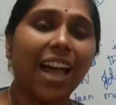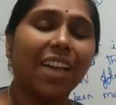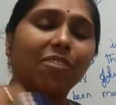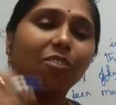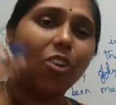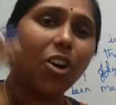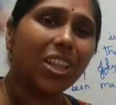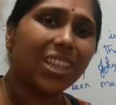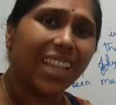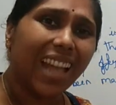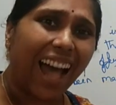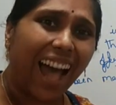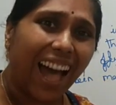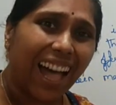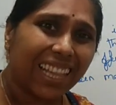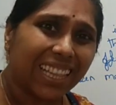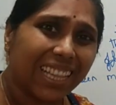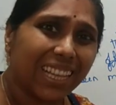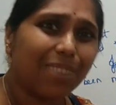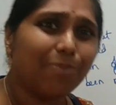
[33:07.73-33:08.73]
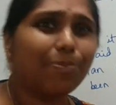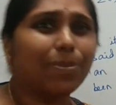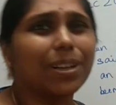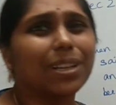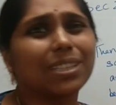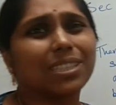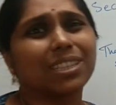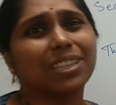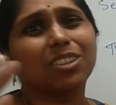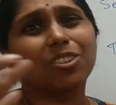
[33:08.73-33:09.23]
I want the other
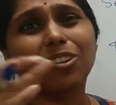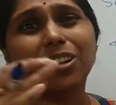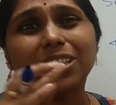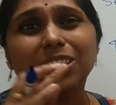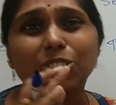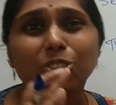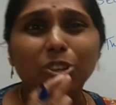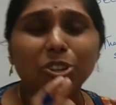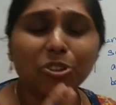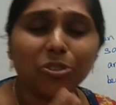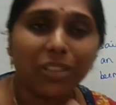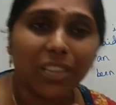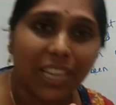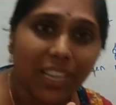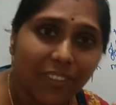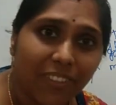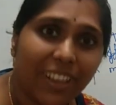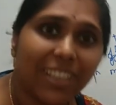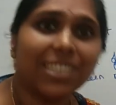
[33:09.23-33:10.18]
person also to give